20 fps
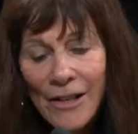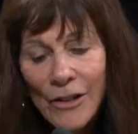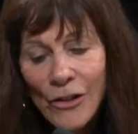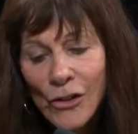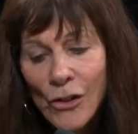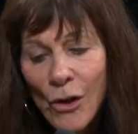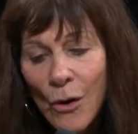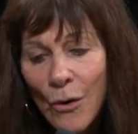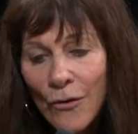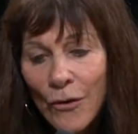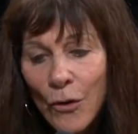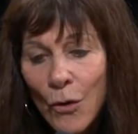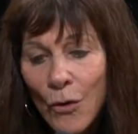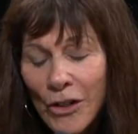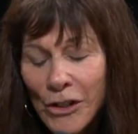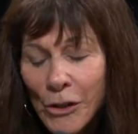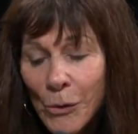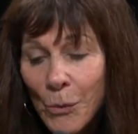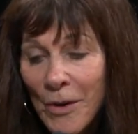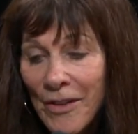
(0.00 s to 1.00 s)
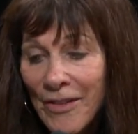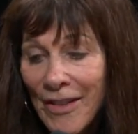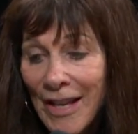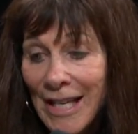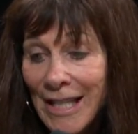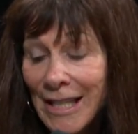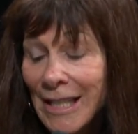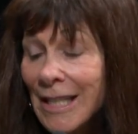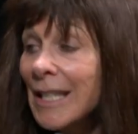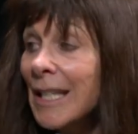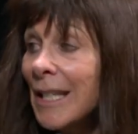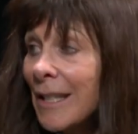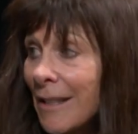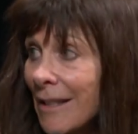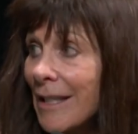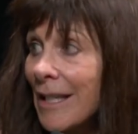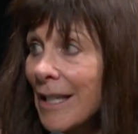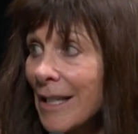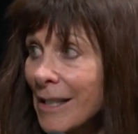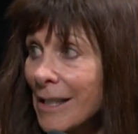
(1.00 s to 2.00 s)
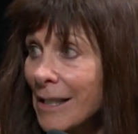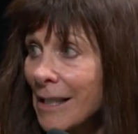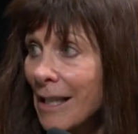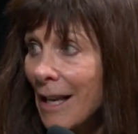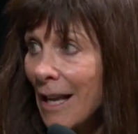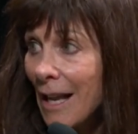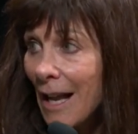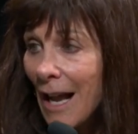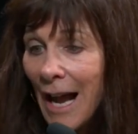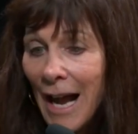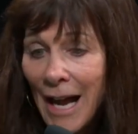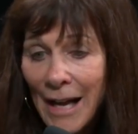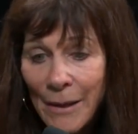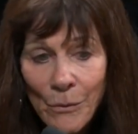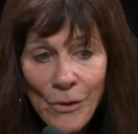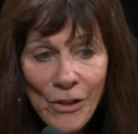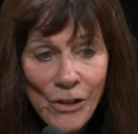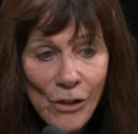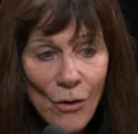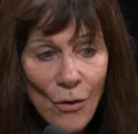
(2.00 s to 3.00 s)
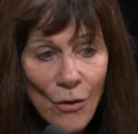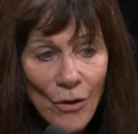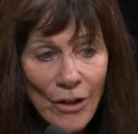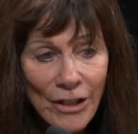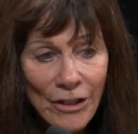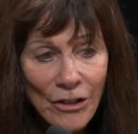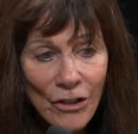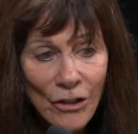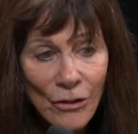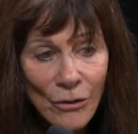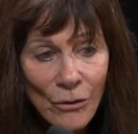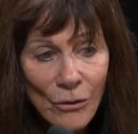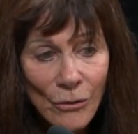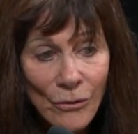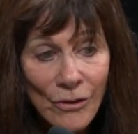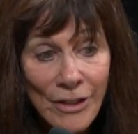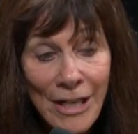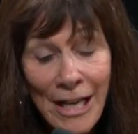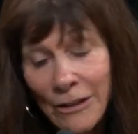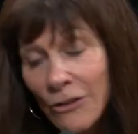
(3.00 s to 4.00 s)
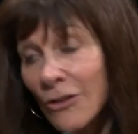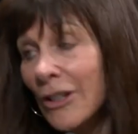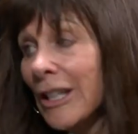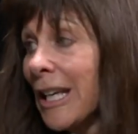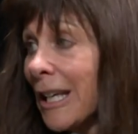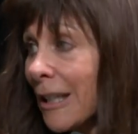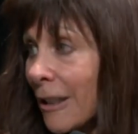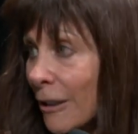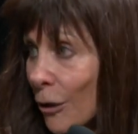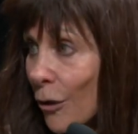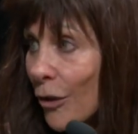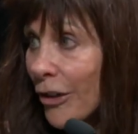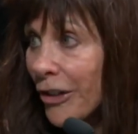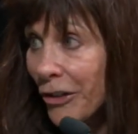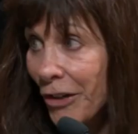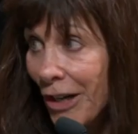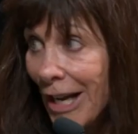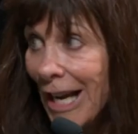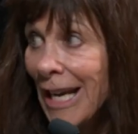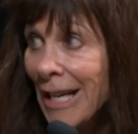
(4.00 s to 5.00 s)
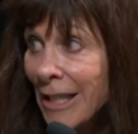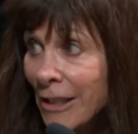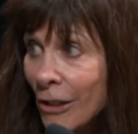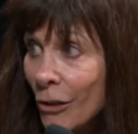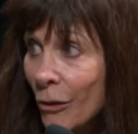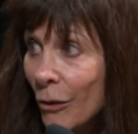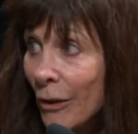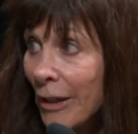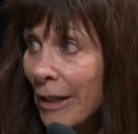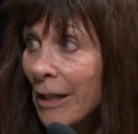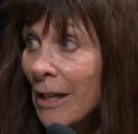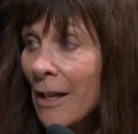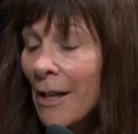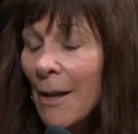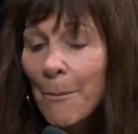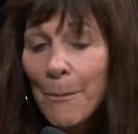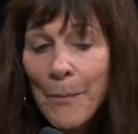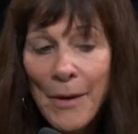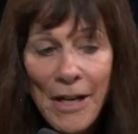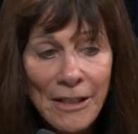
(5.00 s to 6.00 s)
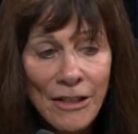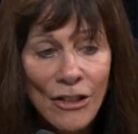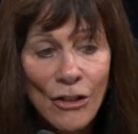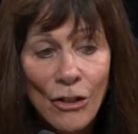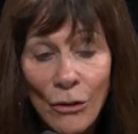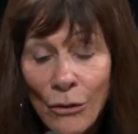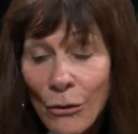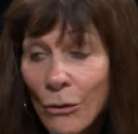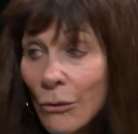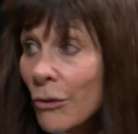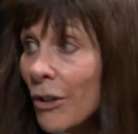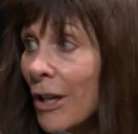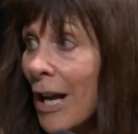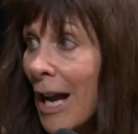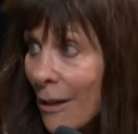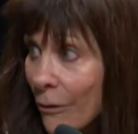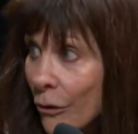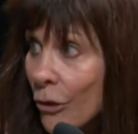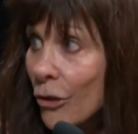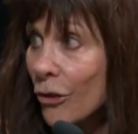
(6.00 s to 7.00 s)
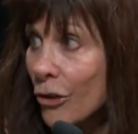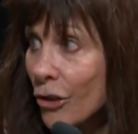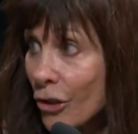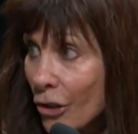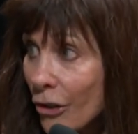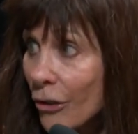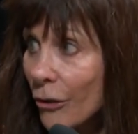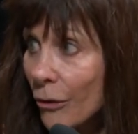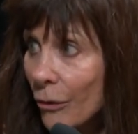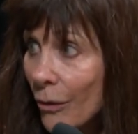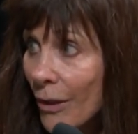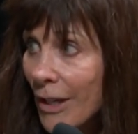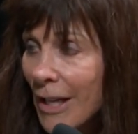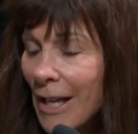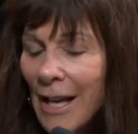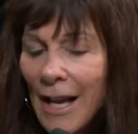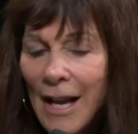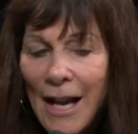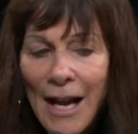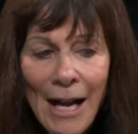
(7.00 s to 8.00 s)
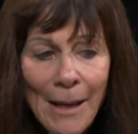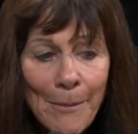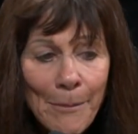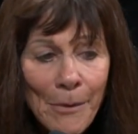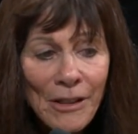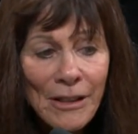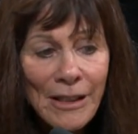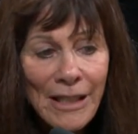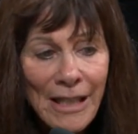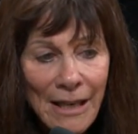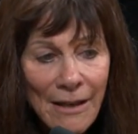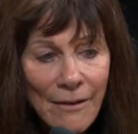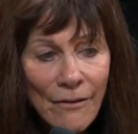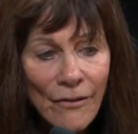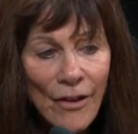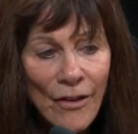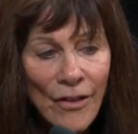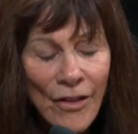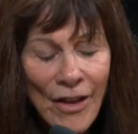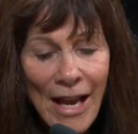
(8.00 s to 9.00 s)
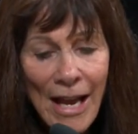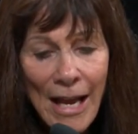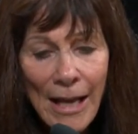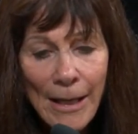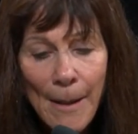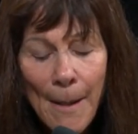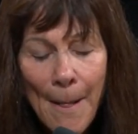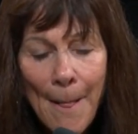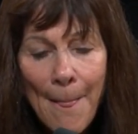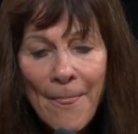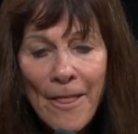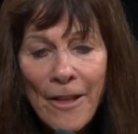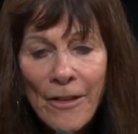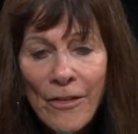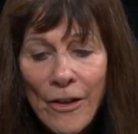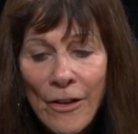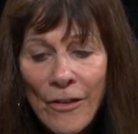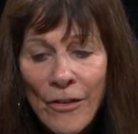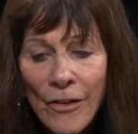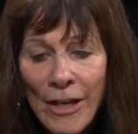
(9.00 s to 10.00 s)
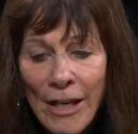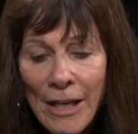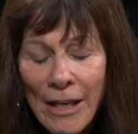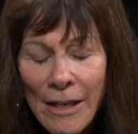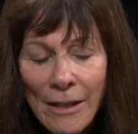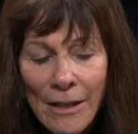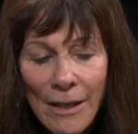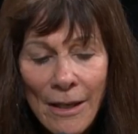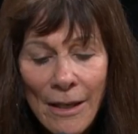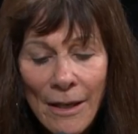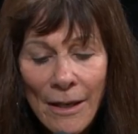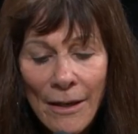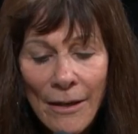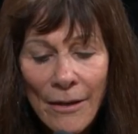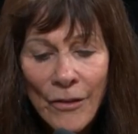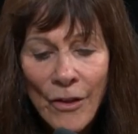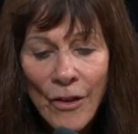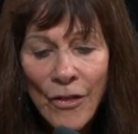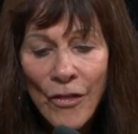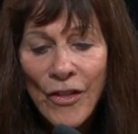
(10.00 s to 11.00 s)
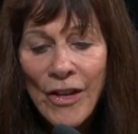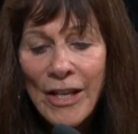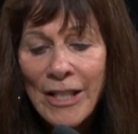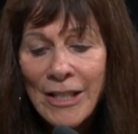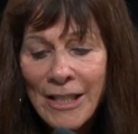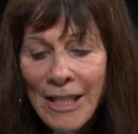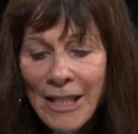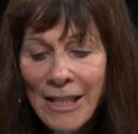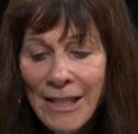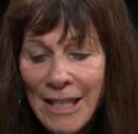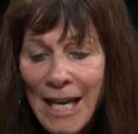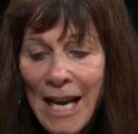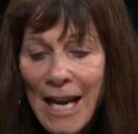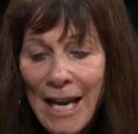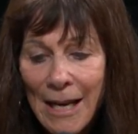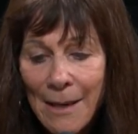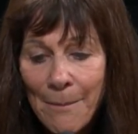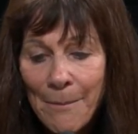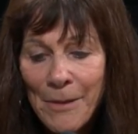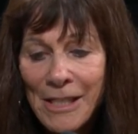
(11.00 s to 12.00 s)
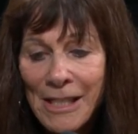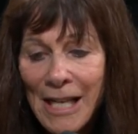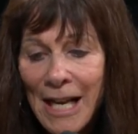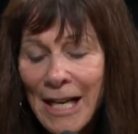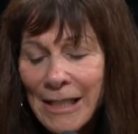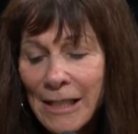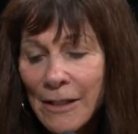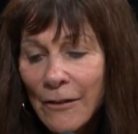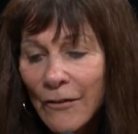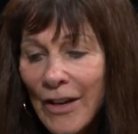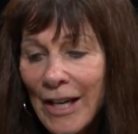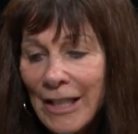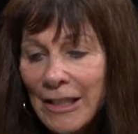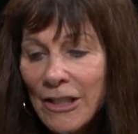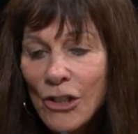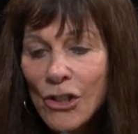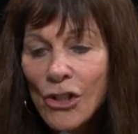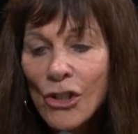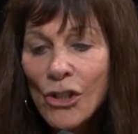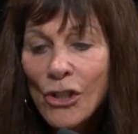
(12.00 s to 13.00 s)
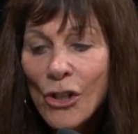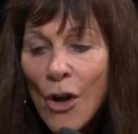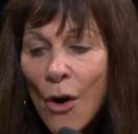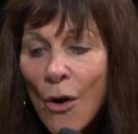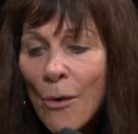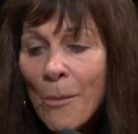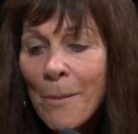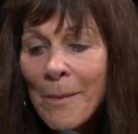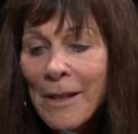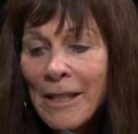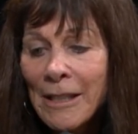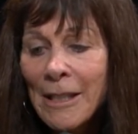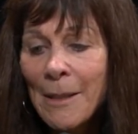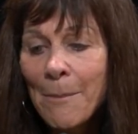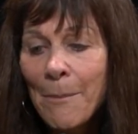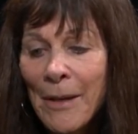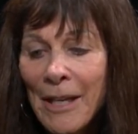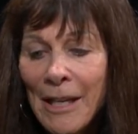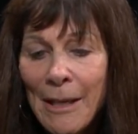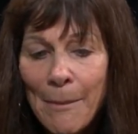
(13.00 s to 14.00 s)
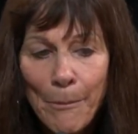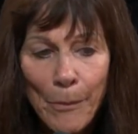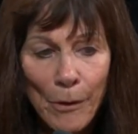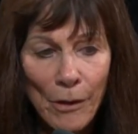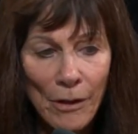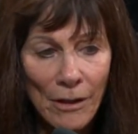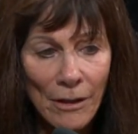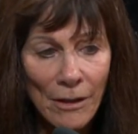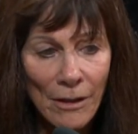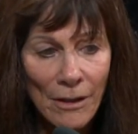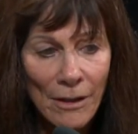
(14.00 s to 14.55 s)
so, of course, when they did this, I was going to not only get a lawyer to answer it, but to countersue. I believe that the the the thing today, besides the fact that so many people